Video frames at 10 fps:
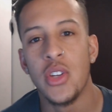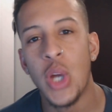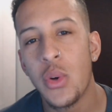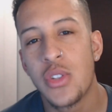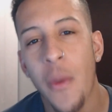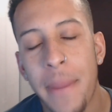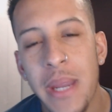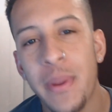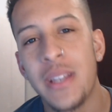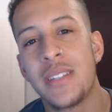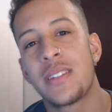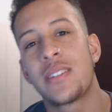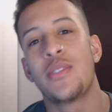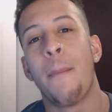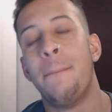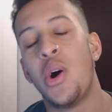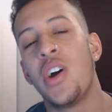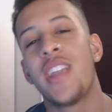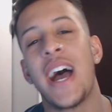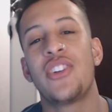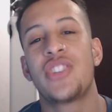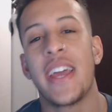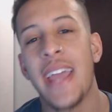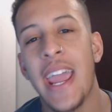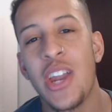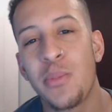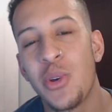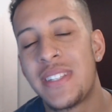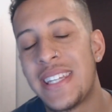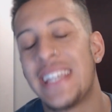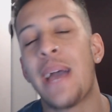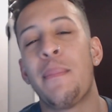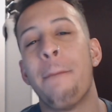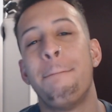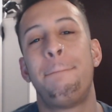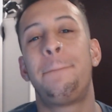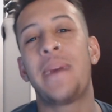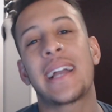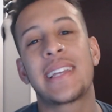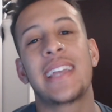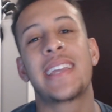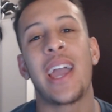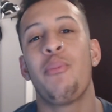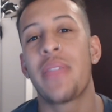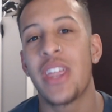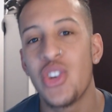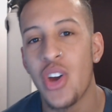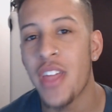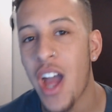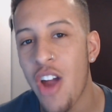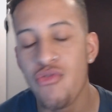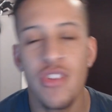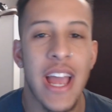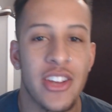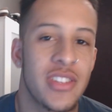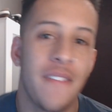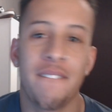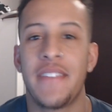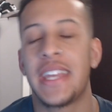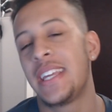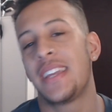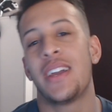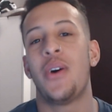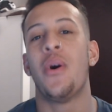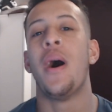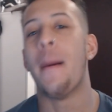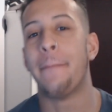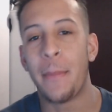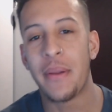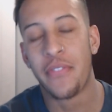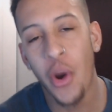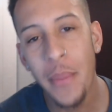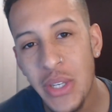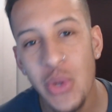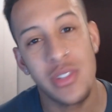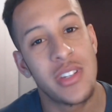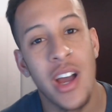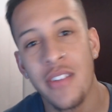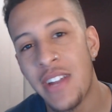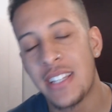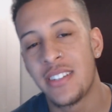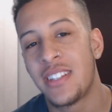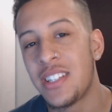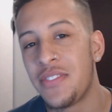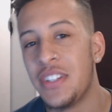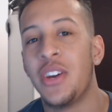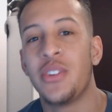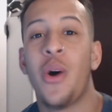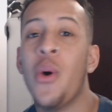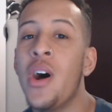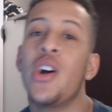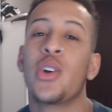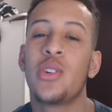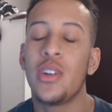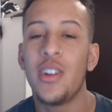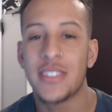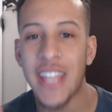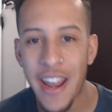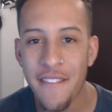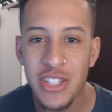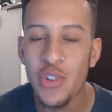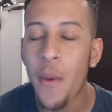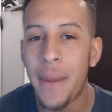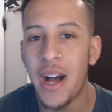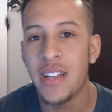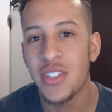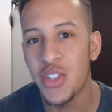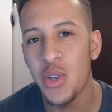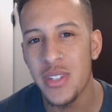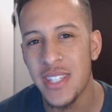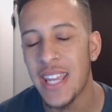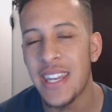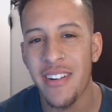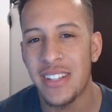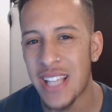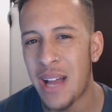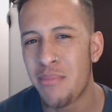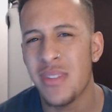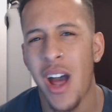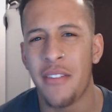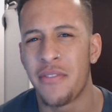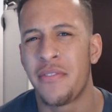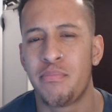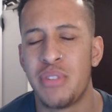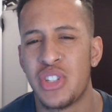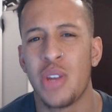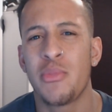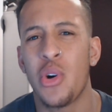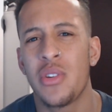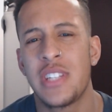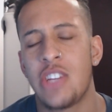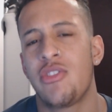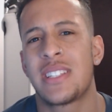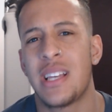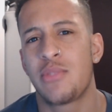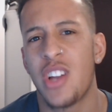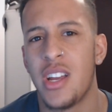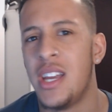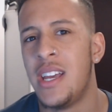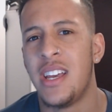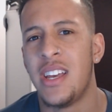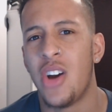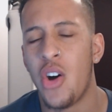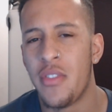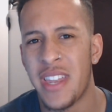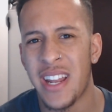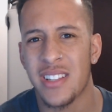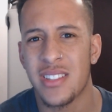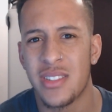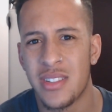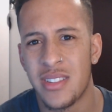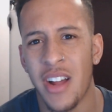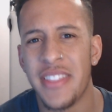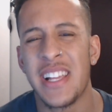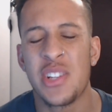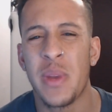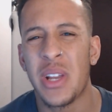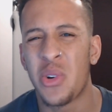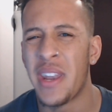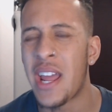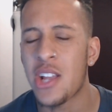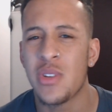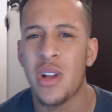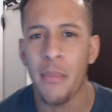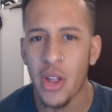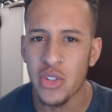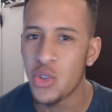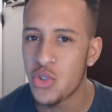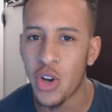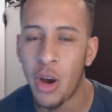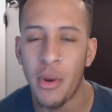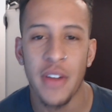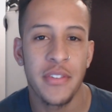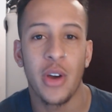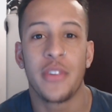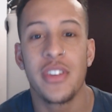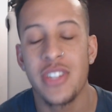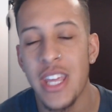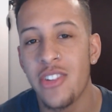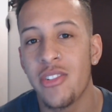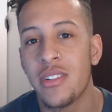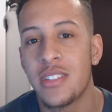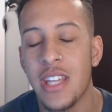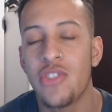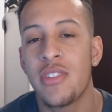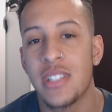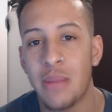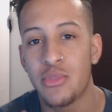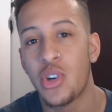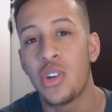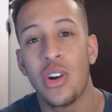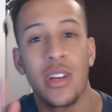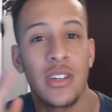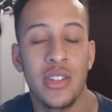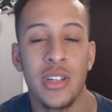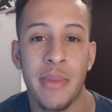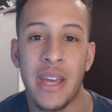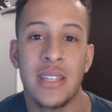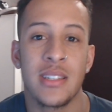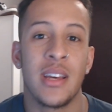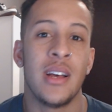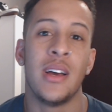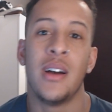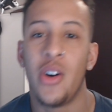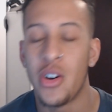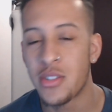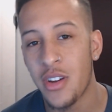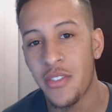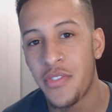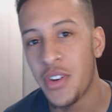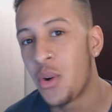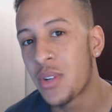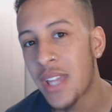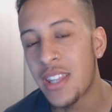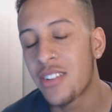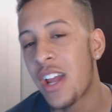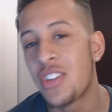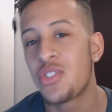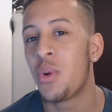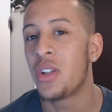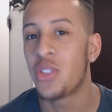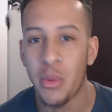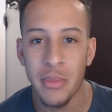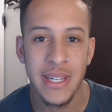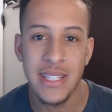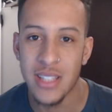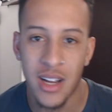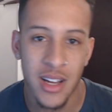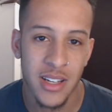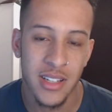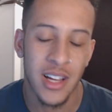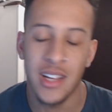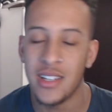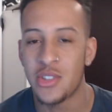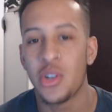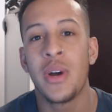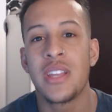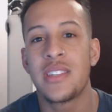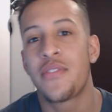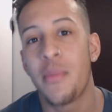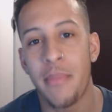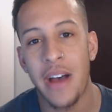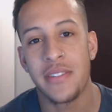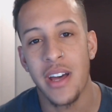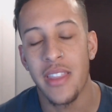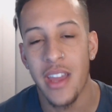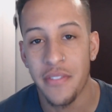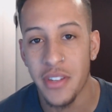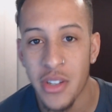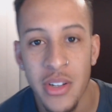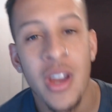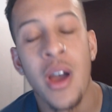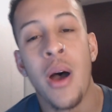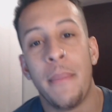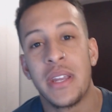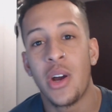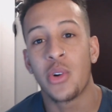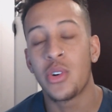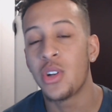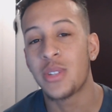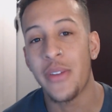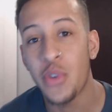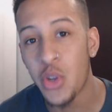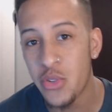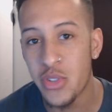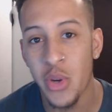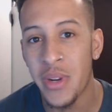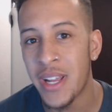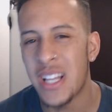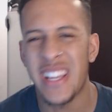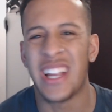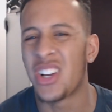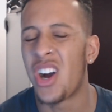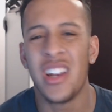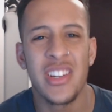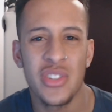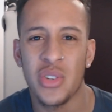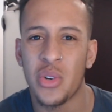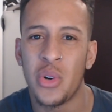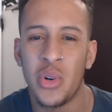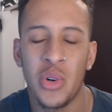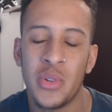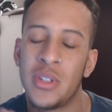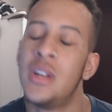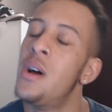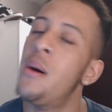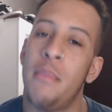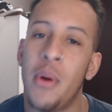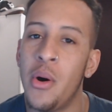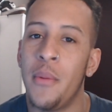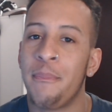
Yo, what's up, people? It's your boy Nyal, JAWC. I'm back again with another reaction video. But before we do start reacting to this video, yo, good luck to every single person who's sitting their exams. I presume you're all sitting your exams like over the next, like this week or next week. I'm not too sure. But if you're setting your exams, good luck and do your best. Also, if you don't get the grades you want, don't be disheartened. Like, there's always different paths out there for you. But yo, good luck to everyone who's doing it in college, school, but